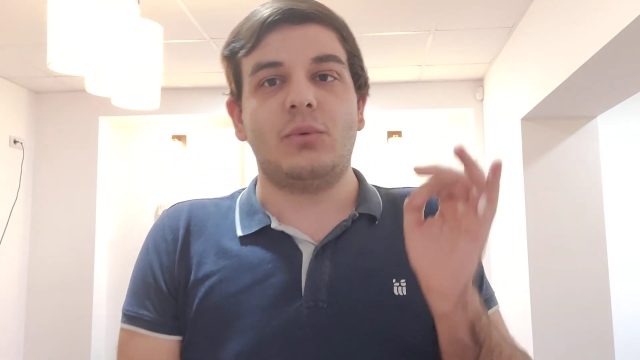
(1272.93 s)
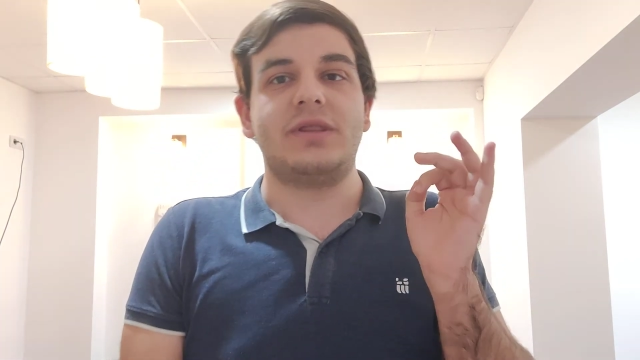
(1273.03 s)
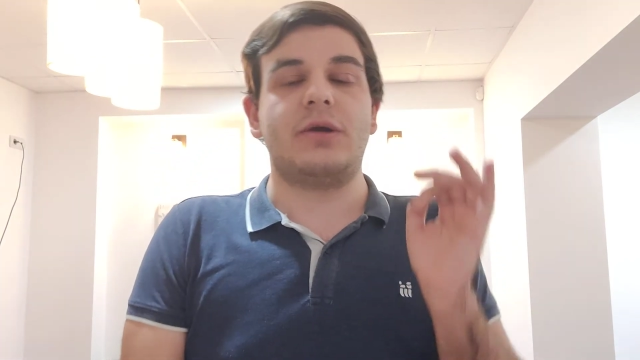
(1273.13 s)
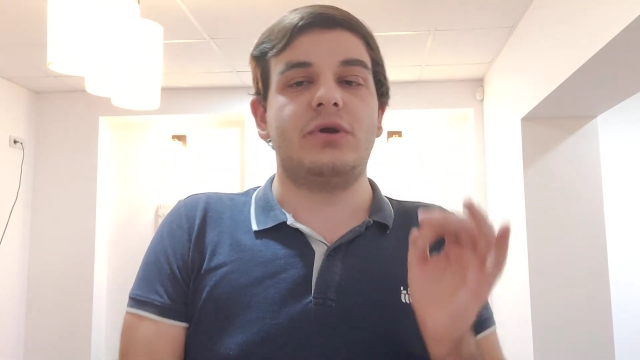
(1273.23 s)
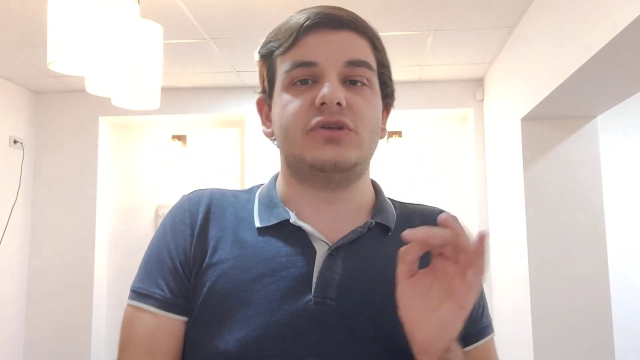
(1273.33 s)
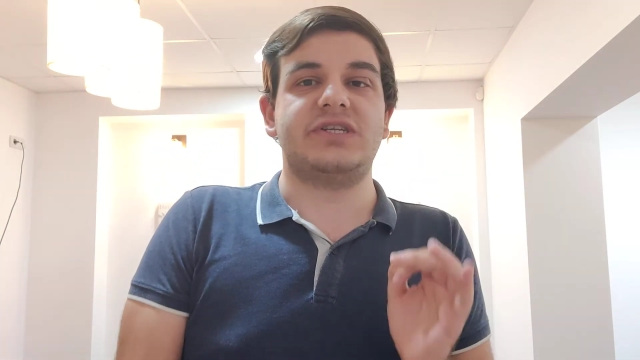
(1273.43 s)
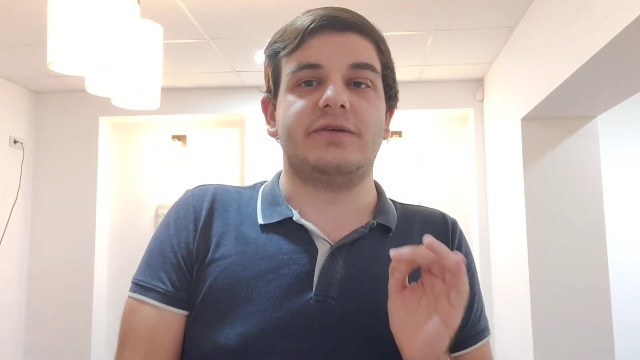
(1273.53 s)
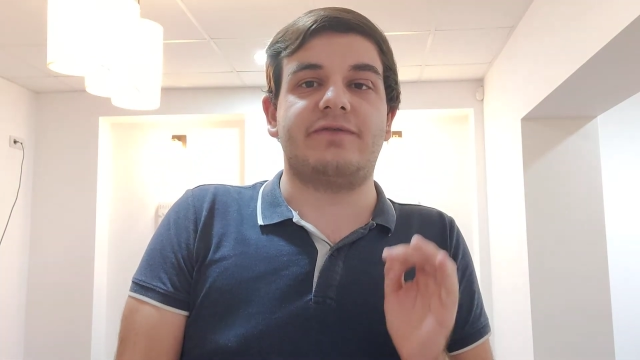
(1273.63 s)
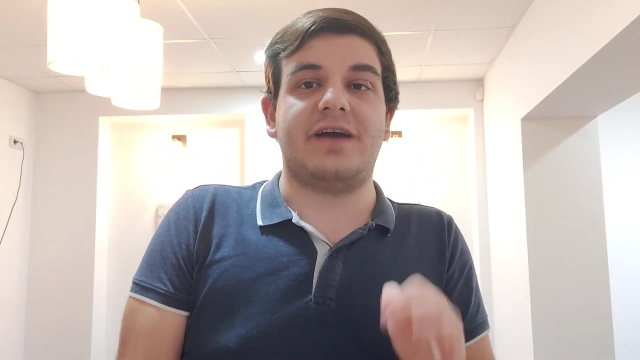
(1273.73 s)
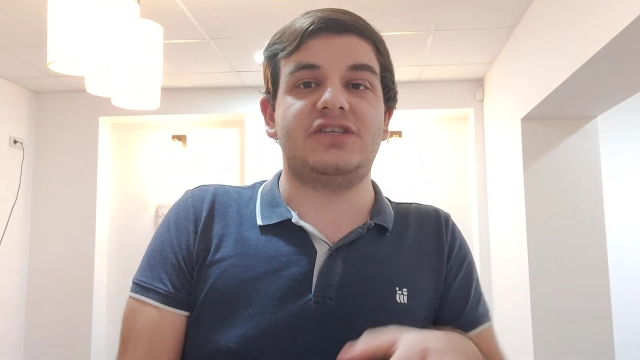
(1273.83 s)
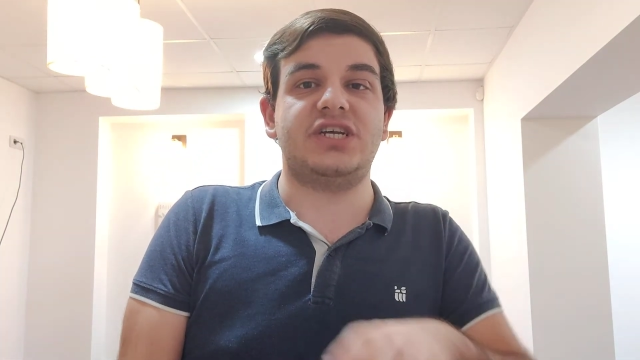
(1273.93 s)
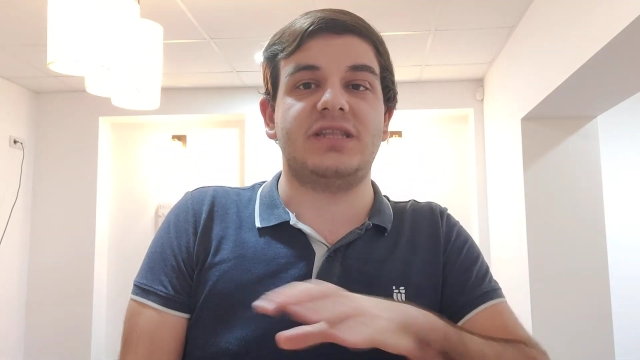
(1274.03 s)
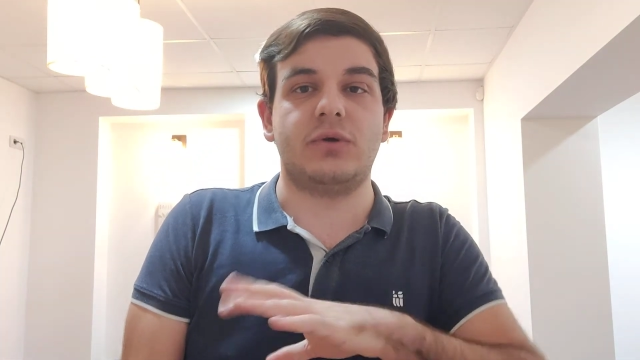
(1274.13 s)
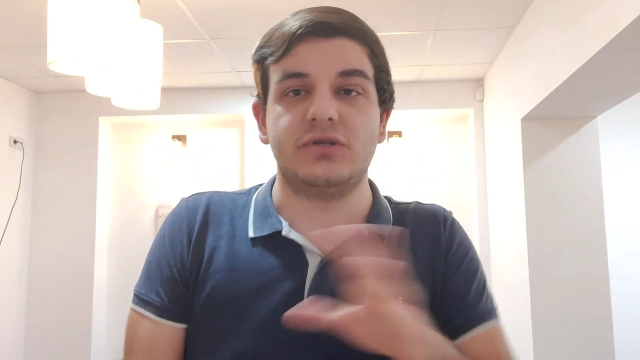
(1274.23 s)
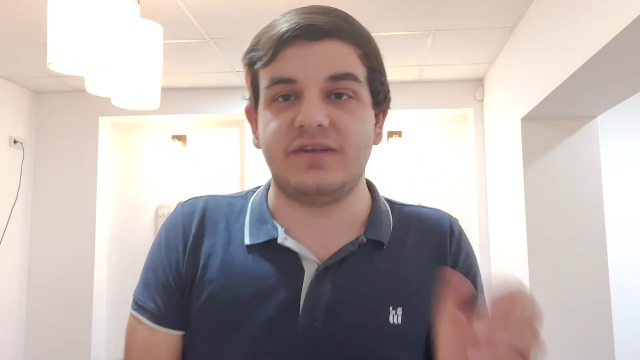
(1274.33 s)
when they were using 5G, and
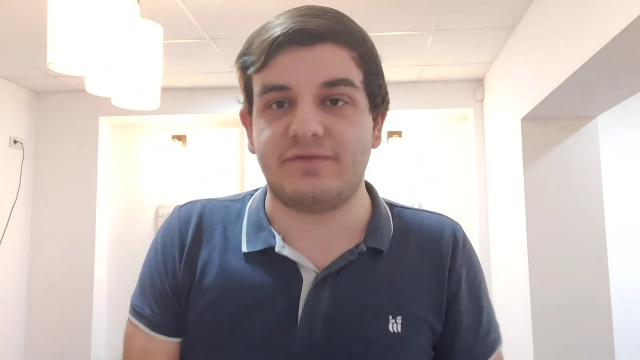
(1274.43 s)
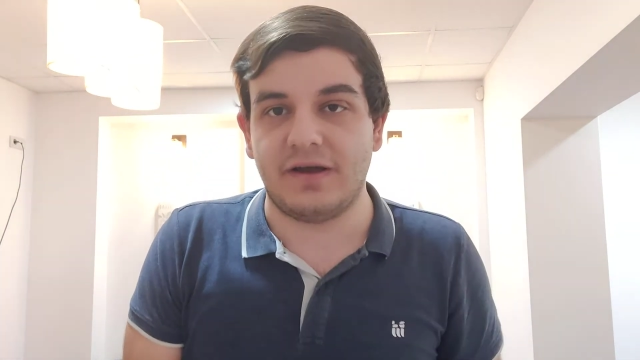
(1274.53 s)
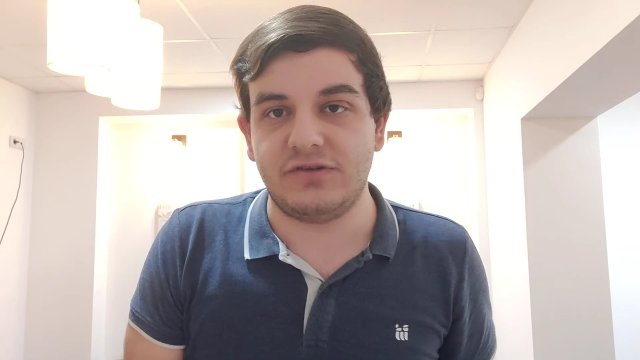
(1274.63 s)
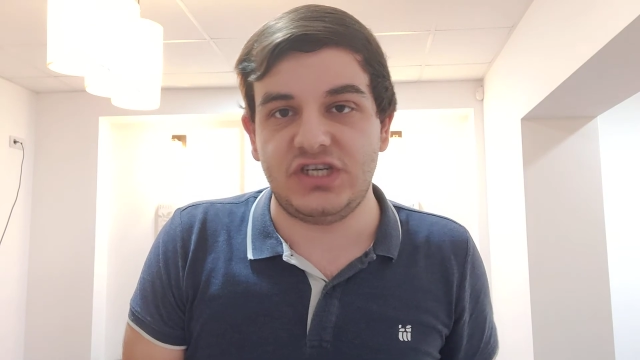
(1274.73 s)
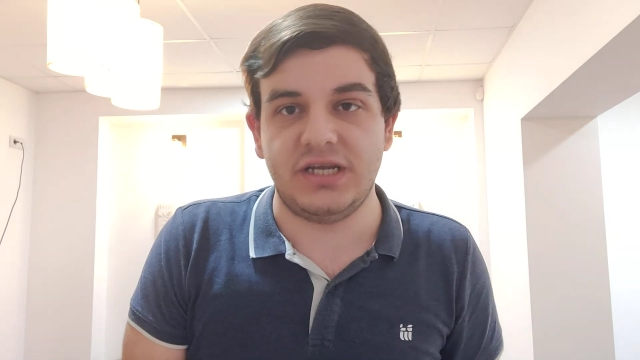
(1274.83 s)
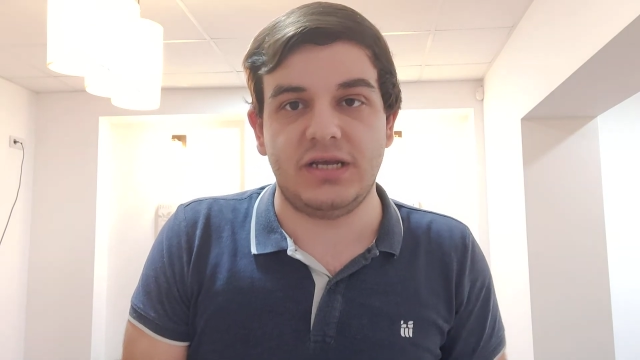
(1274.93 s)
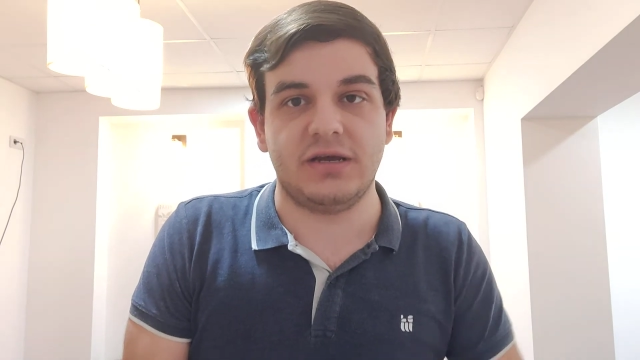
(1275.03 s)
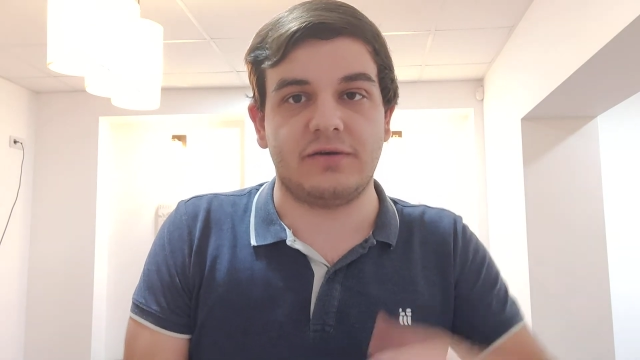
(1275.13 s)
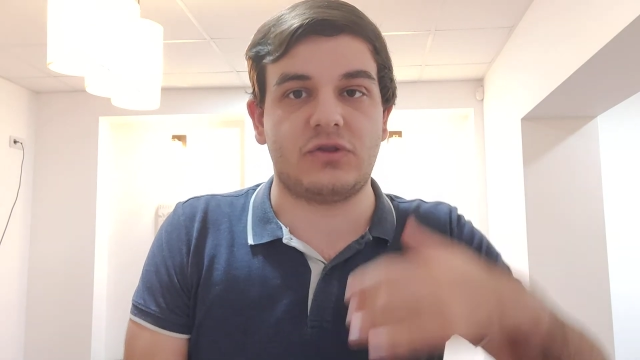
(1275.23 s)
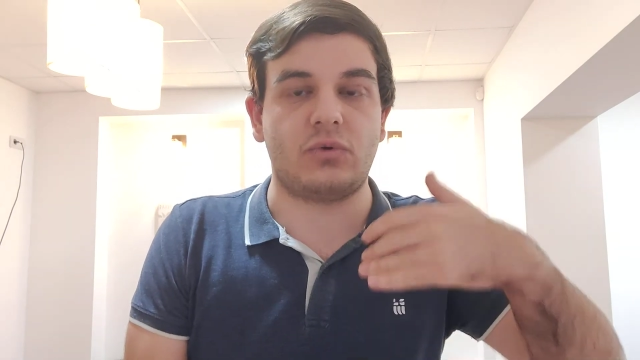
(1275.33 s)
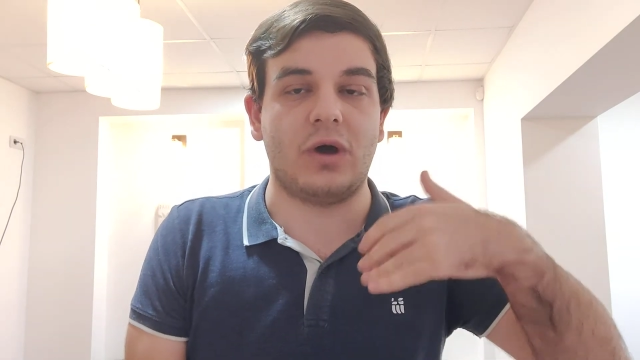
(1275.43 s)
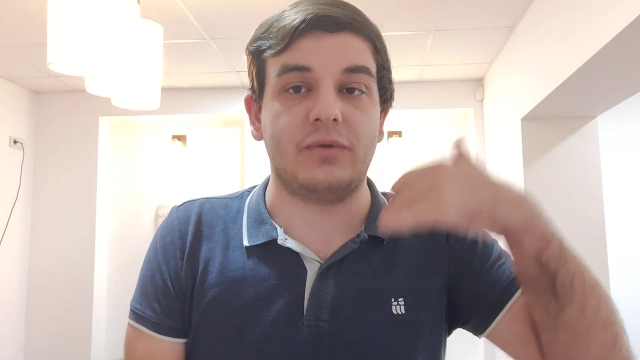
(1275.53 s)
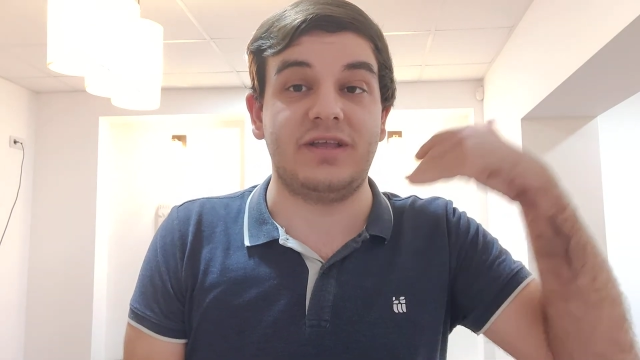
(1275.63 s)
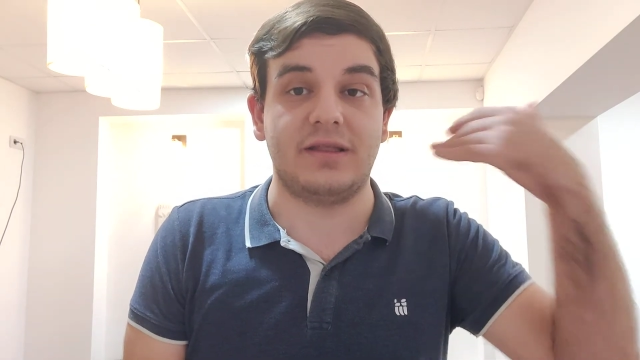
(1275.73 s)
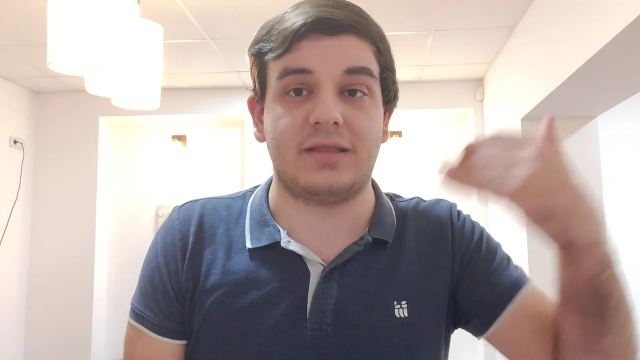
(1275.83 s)
they were using 5G
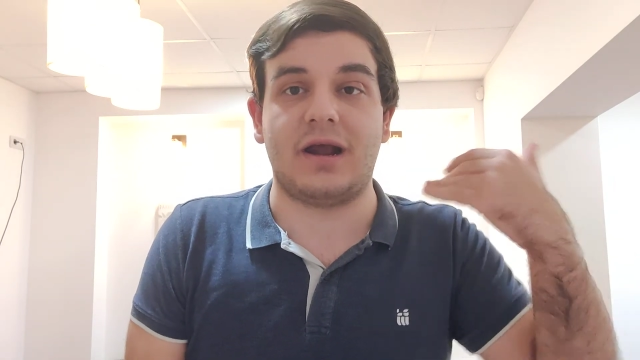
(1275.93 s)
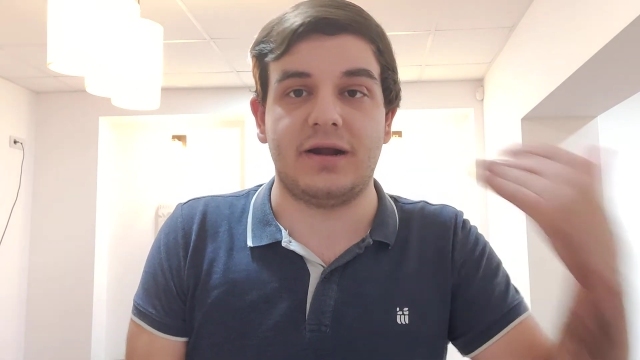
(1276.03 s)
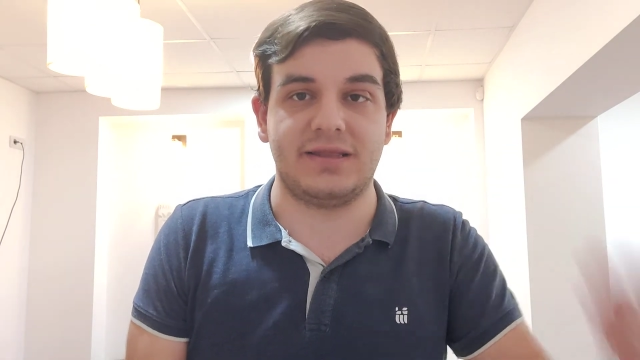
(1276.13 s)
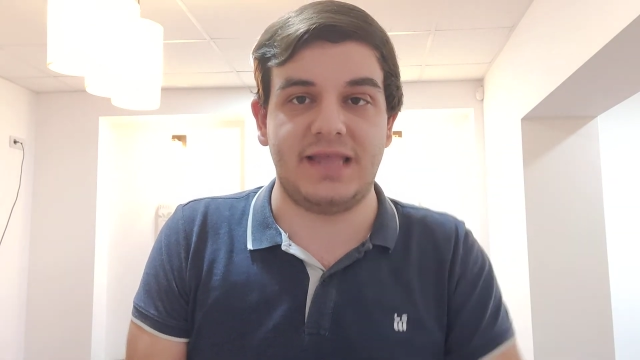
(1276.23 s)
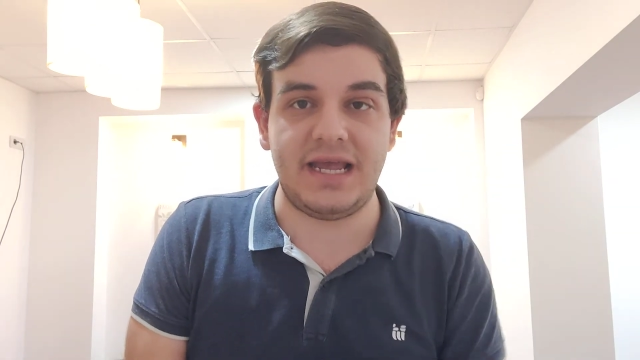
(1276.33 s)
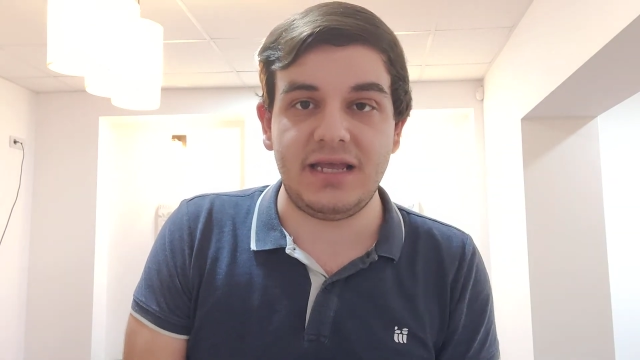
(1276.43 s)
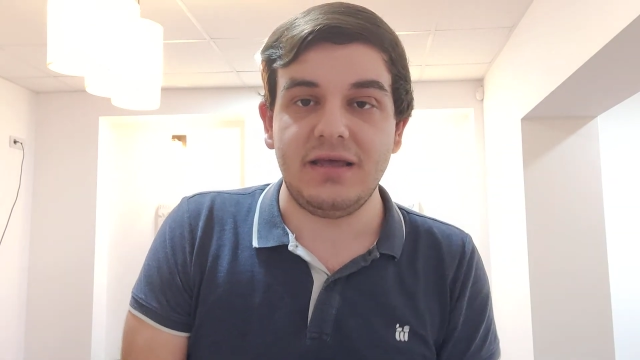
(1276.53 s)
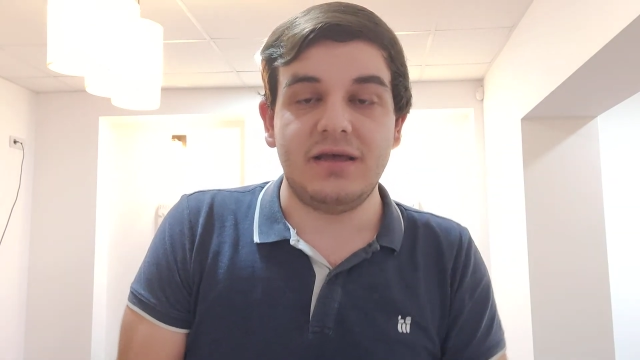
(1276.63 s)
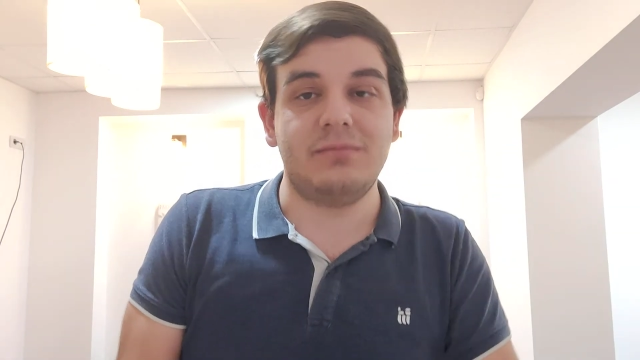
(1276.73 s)
throughout the entire day,